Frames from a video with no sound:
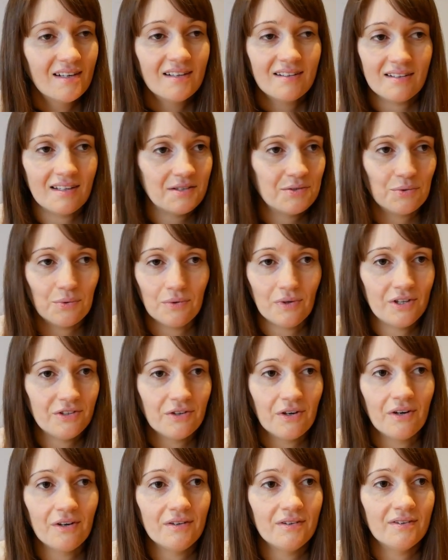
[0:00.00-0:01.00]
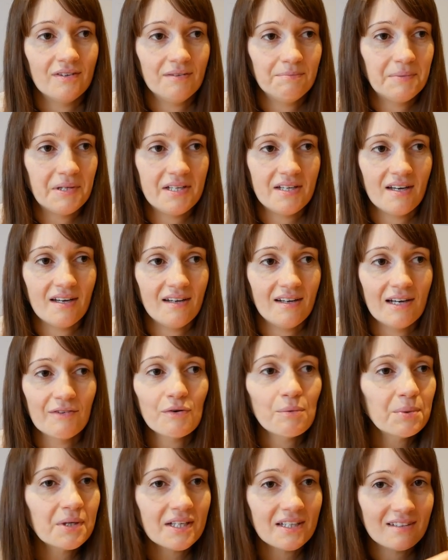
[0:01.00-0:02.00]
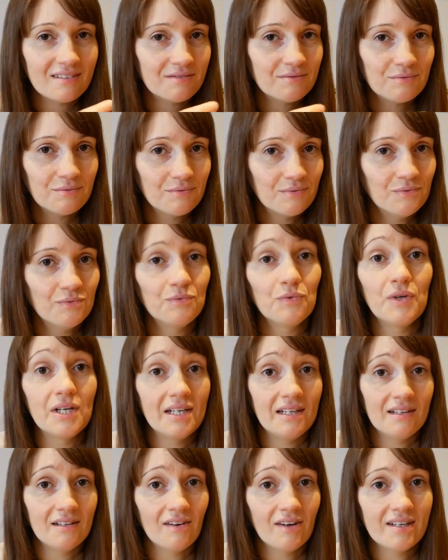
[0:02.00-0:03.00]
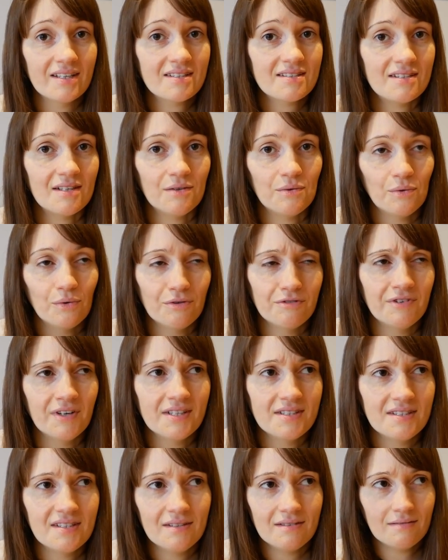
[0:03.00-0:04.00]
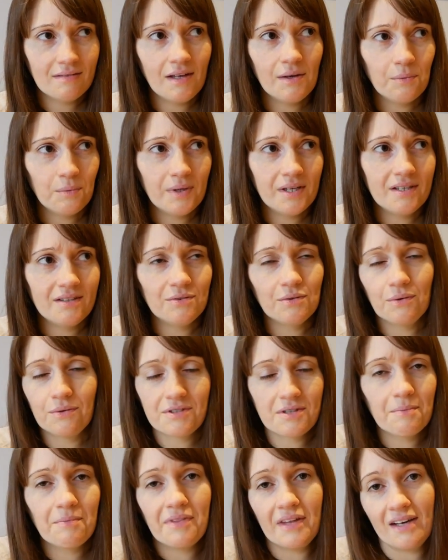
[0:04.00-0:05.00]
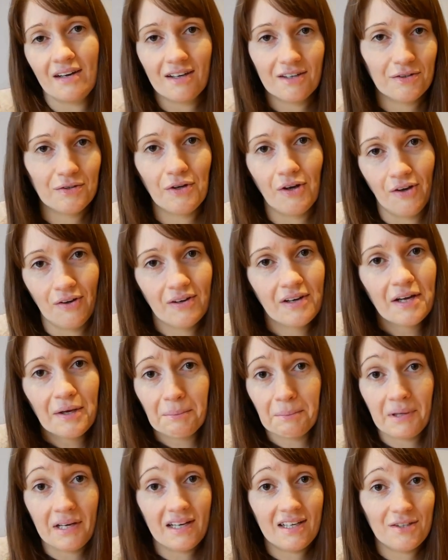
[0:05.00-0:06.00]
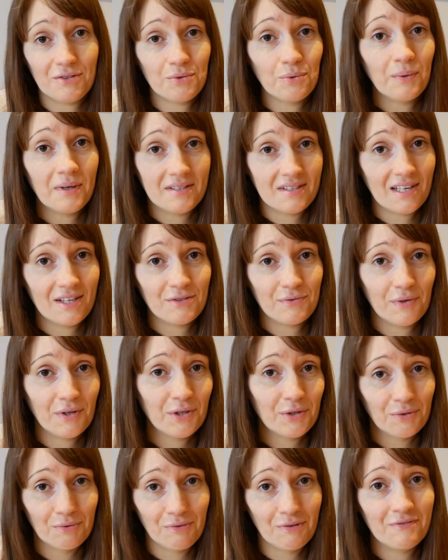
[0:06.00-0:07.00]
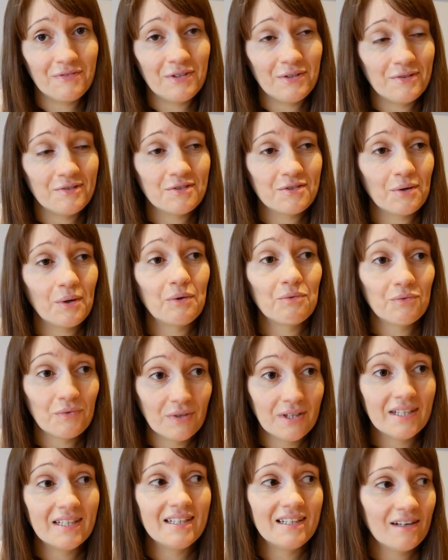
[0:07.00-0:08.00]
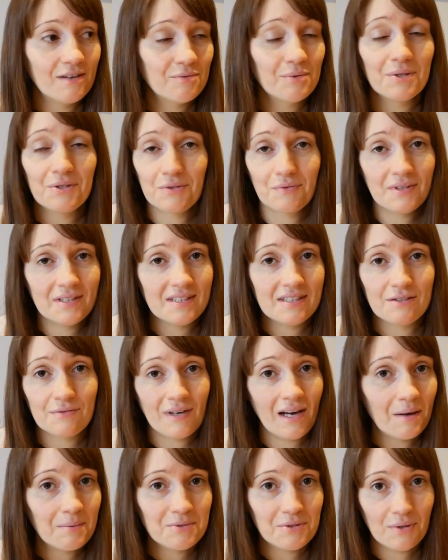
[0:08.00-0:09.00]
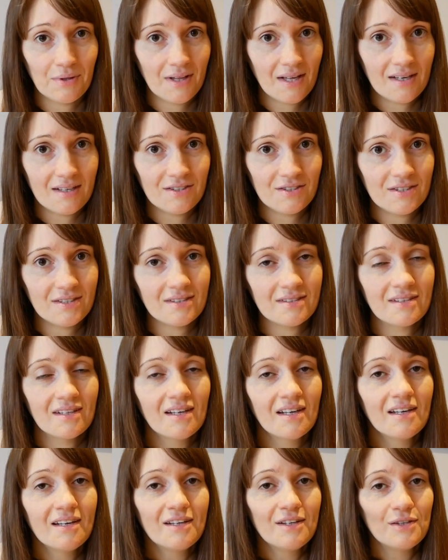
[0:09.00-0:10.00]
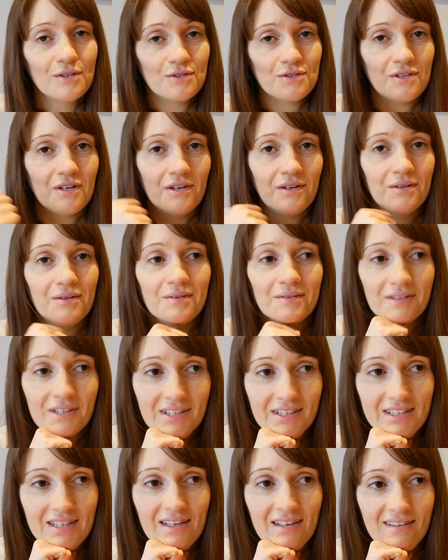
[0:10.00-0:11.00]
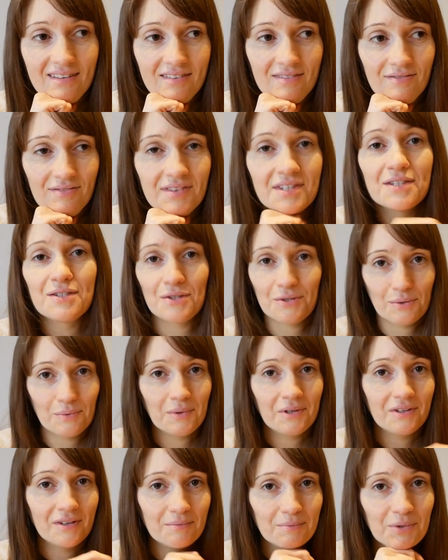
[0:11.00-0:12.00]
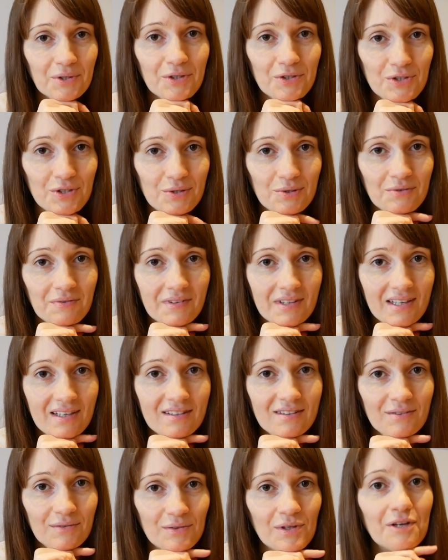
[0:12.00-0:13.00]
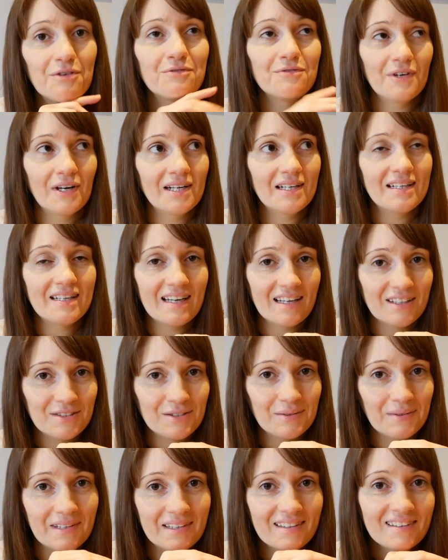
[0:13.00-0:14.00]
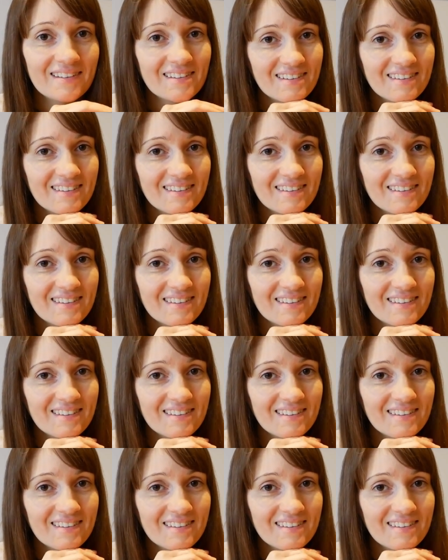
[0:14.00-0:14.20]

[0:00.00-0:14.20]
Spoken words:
That's all I know. But yeah, everybody really likes it or finds it like weird or something. I don't know. But it always gets very good reviews. So I've wanted to read this for absolutely ages. So yeah, this is the one I'm going to choose for that and like finally get to it.